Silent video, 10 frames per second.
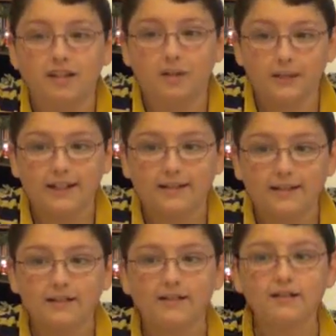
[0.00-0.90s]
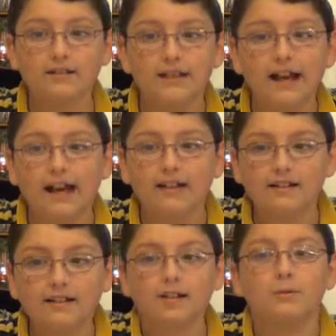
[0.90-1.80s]
to do this. Today,
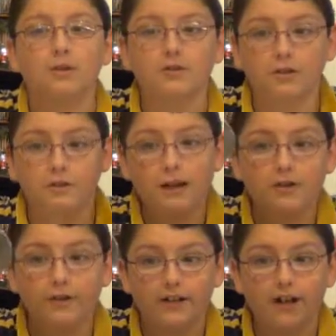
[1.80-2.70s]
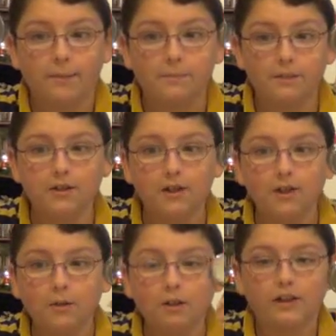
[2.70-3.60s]
since we're using measuring cups,
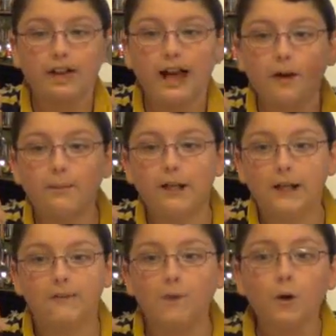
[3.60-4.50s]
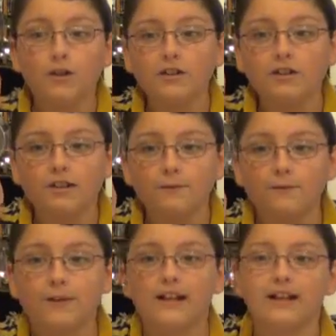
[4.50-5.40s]
we'll look at how many fourths
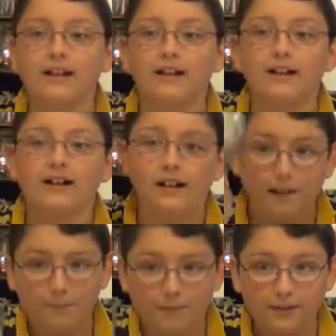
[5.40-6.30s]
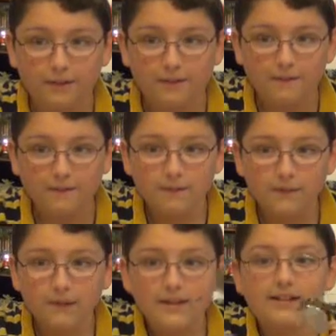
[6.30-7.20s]
fit in a cup.
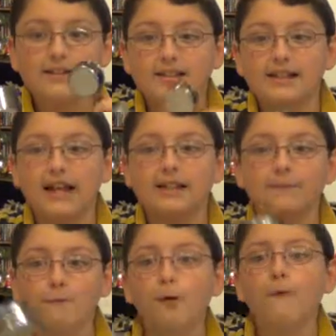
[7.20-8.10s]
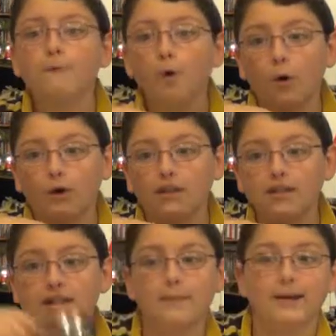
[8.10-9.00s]
Since it takes 4
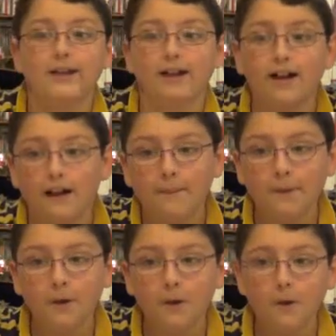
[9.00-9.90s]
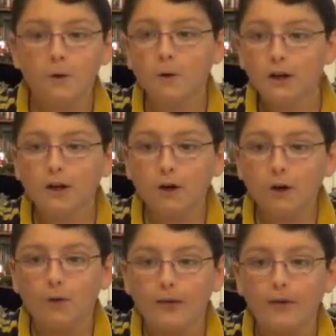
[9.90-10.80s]
fourths to make a cup, we
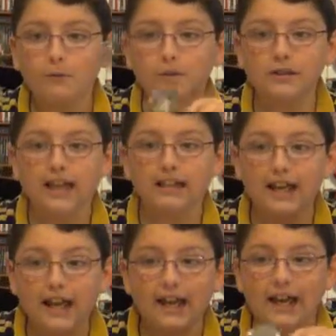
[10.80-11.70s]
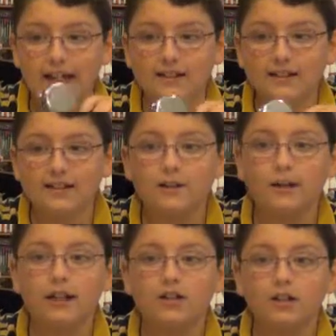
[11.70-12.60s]
know it will take 8 to
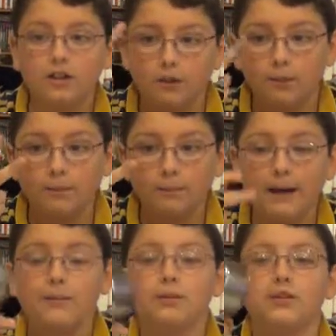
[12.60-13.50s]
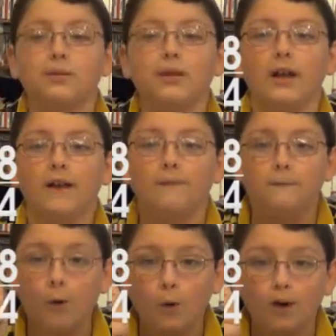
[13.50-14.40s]
make 2 by multiplying
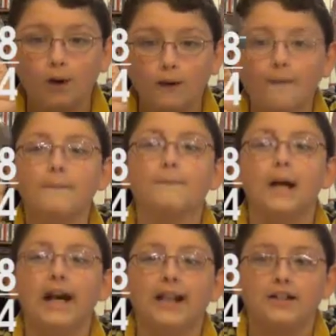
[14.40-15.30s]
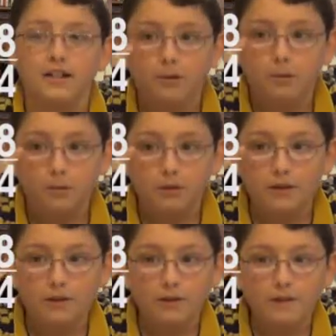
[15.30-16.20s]
4 by 2.
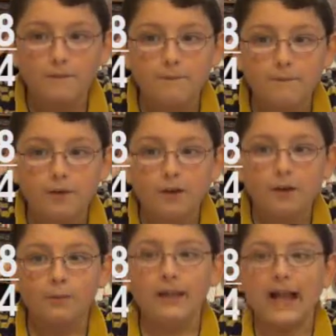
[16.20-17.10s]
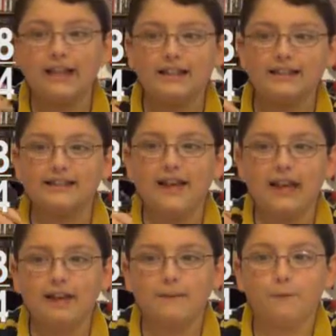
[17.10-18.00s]
We add these
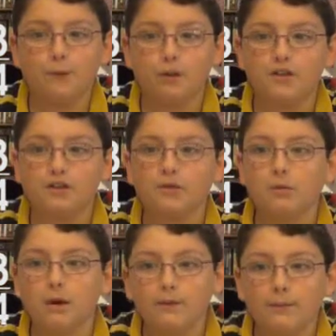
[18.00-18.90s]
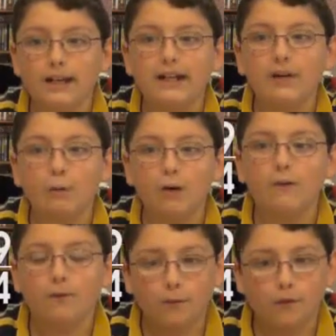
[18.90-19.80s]
8 fourths to our remaining
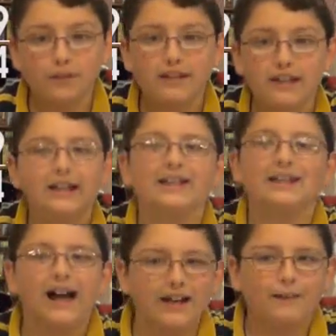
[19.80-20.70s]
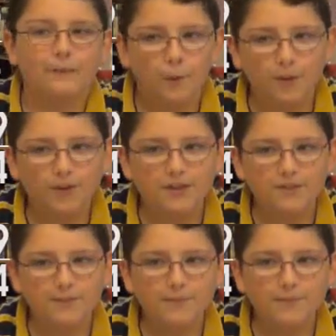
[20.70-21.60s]
1/4 to get 9
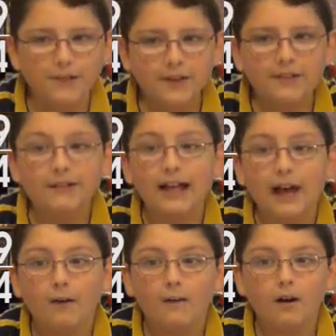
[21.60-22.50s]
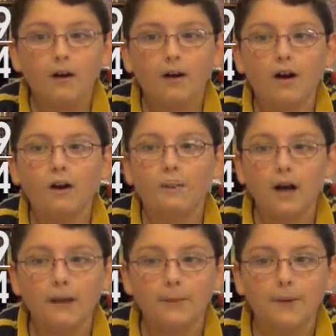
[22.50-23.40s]
fourths. Now, our
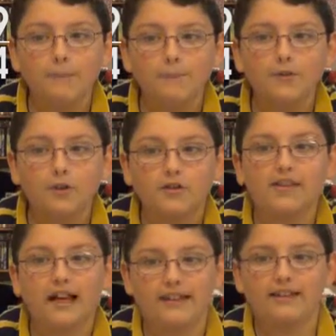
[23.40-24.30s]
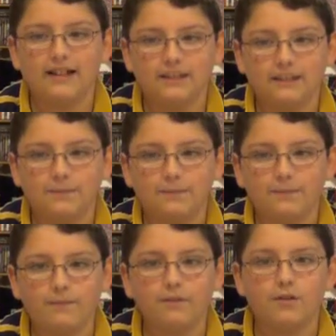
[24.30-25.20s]
problem looks like this.
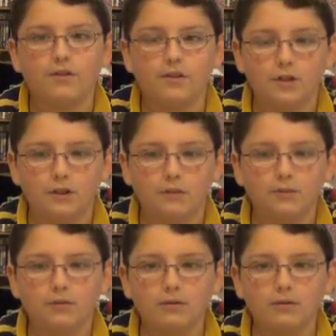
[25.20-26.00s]
2